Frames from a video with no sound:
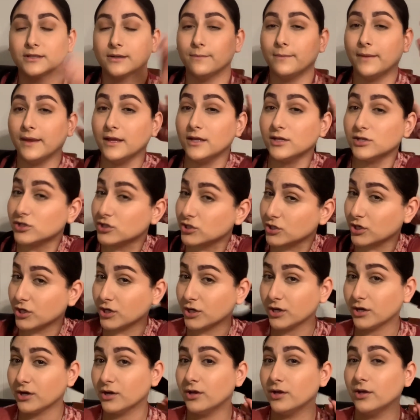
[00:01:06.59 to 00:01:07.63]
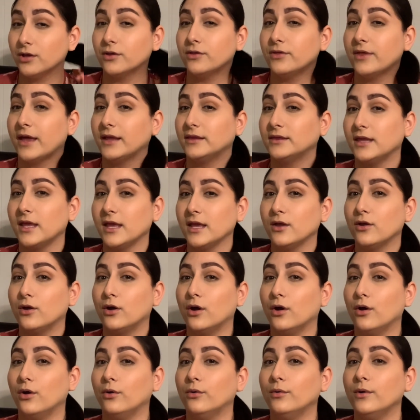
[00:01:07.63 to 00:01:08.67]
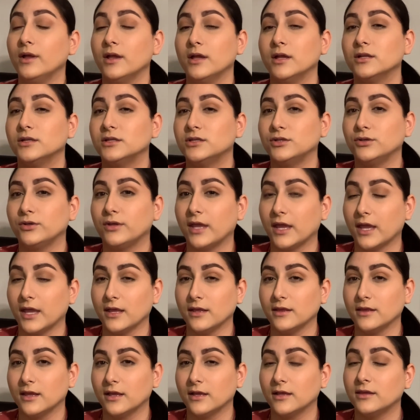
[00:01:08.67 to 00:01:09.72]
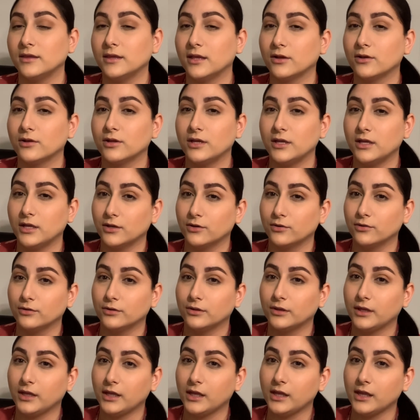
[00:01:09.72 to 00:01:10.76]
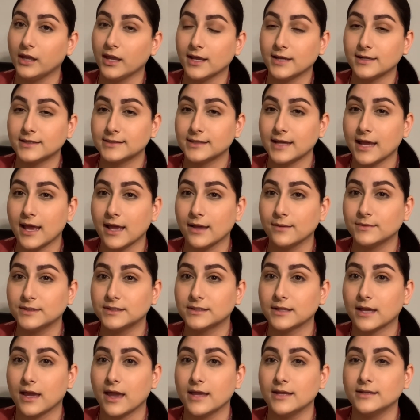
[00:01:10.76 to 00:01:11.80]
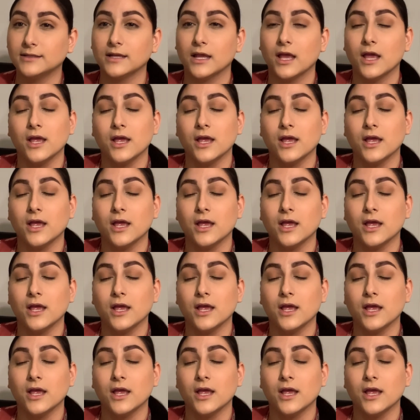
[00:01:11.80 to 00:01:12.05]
make sure that they go to get their yearly exams, guys.